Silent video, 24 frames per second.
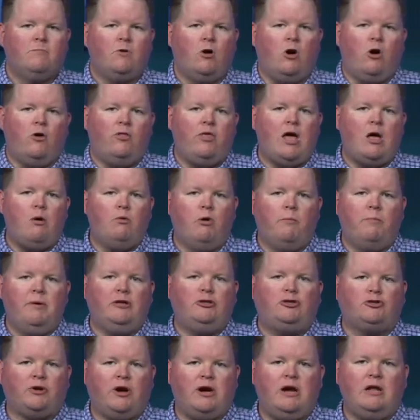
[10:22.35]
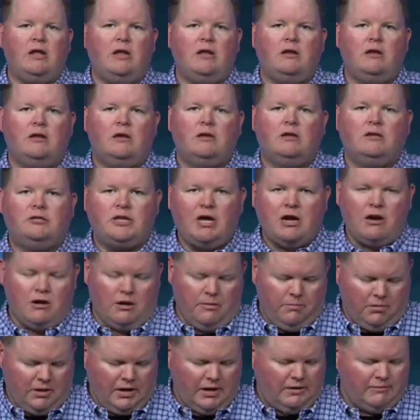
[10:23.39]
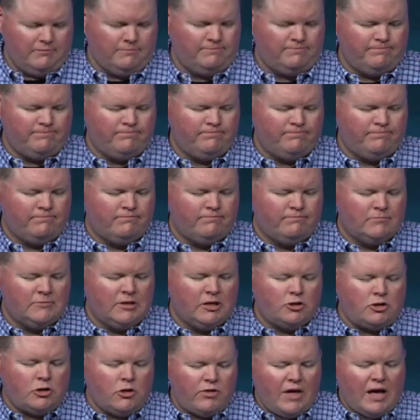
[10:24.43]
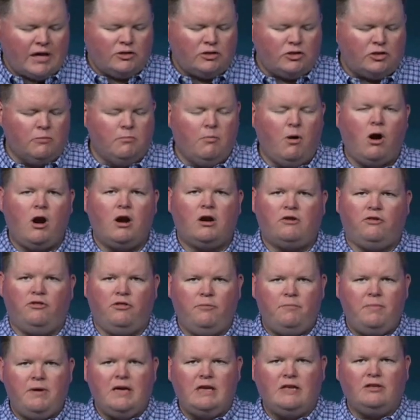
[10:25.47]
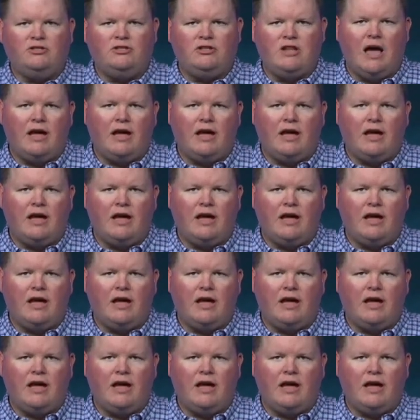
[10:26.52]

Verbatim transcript: or they will be treated terribly. So that's the mark of the beast.